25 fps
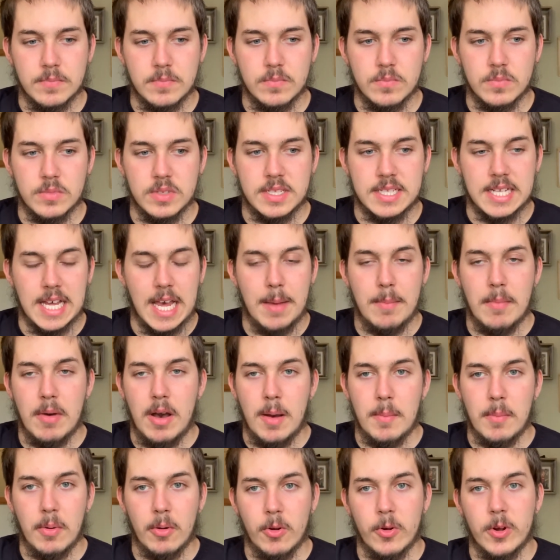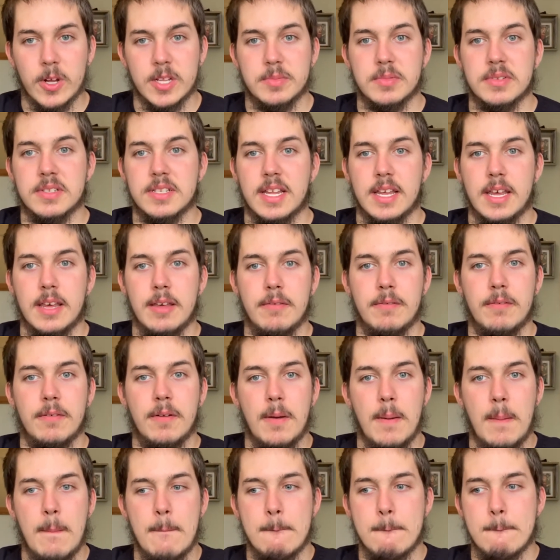set him up on Christmas Eve,
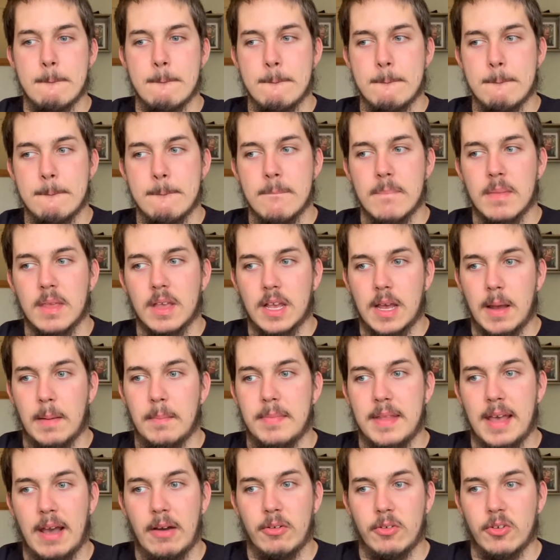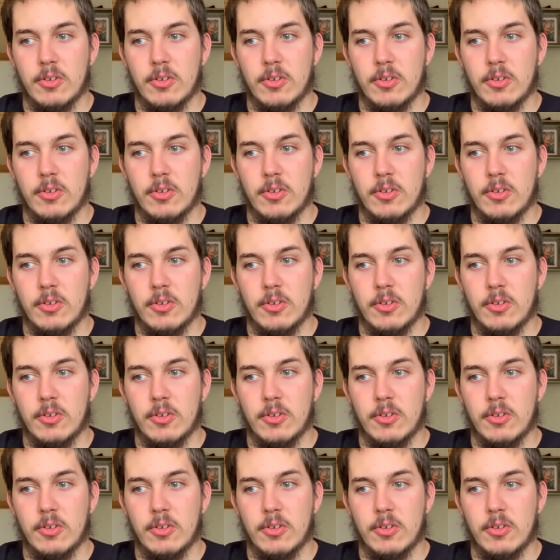come down on